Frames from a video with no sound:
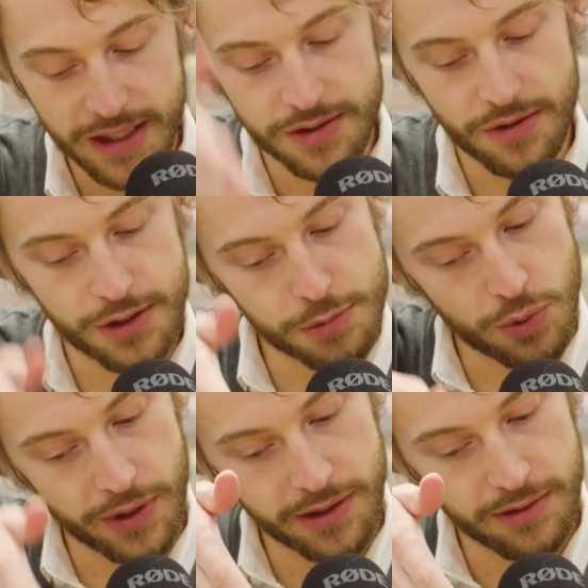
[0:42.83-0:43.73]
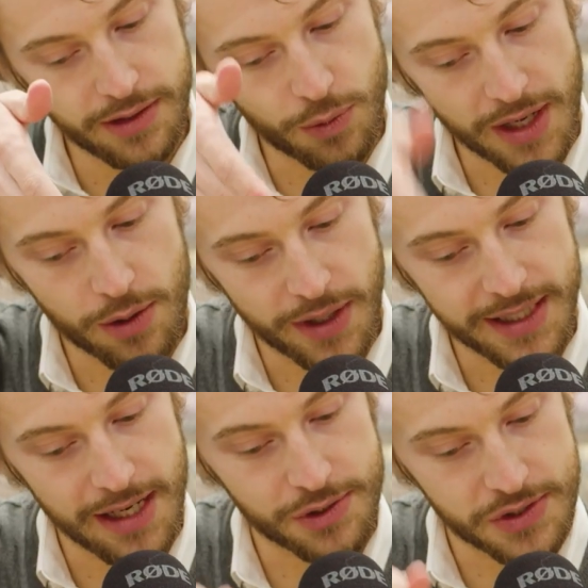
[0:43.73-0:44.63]
get to this point that we're at right
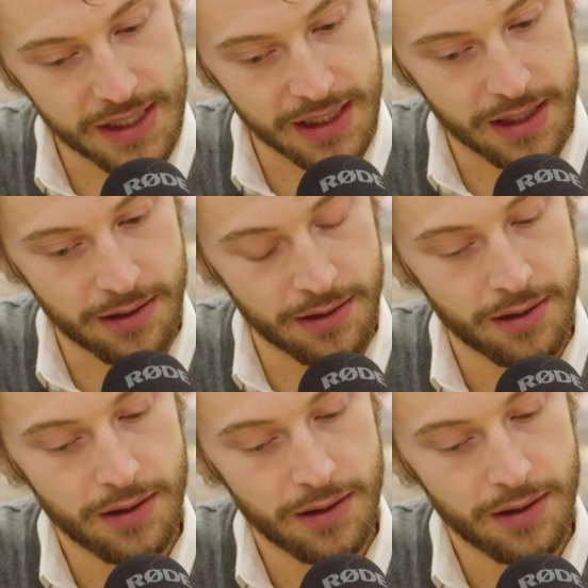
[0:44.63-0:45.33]
now, sitting in